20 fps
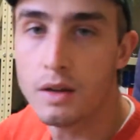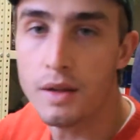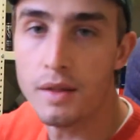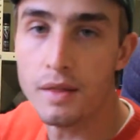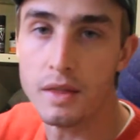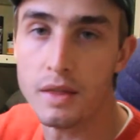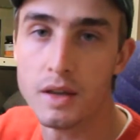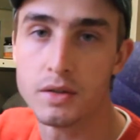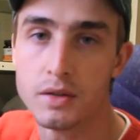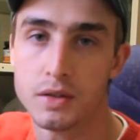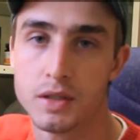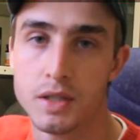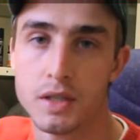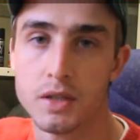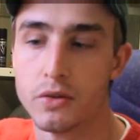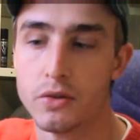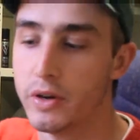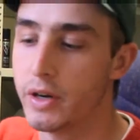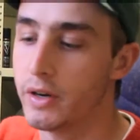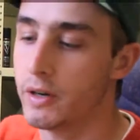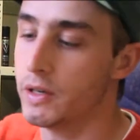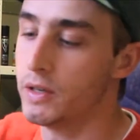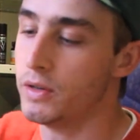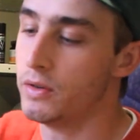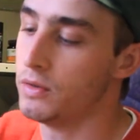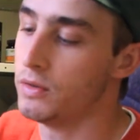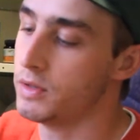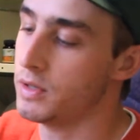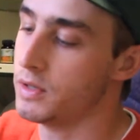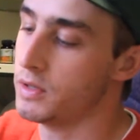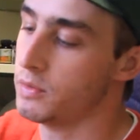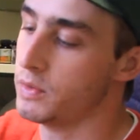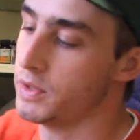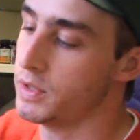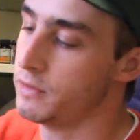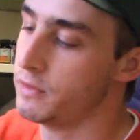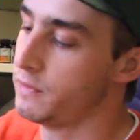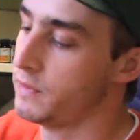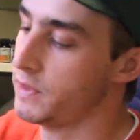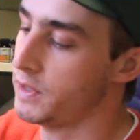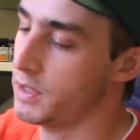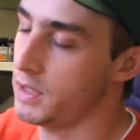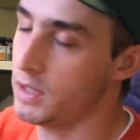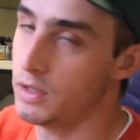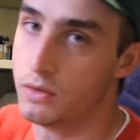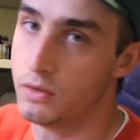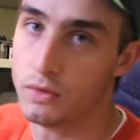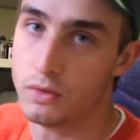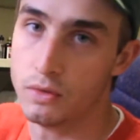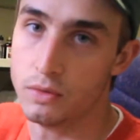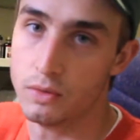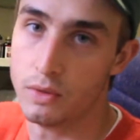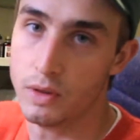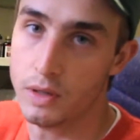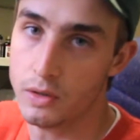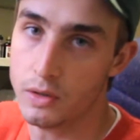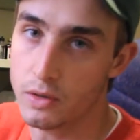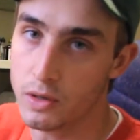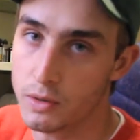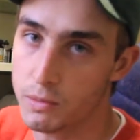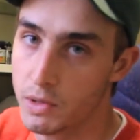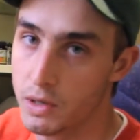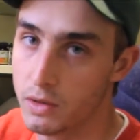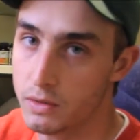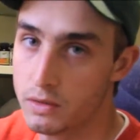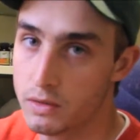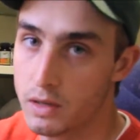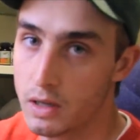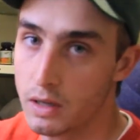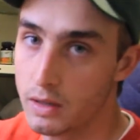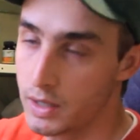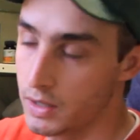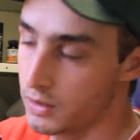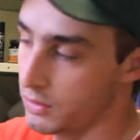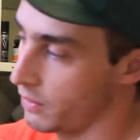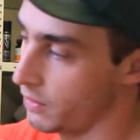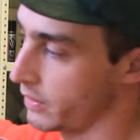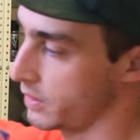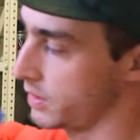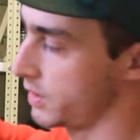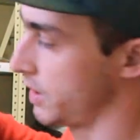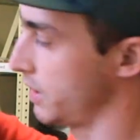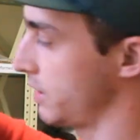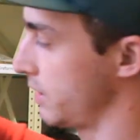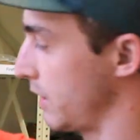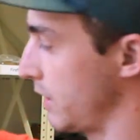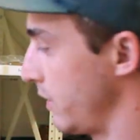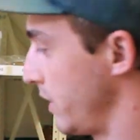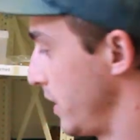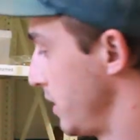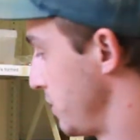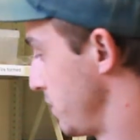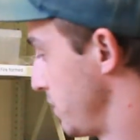These are just ring reducers which fit into the Unimount. I'll get to this just now as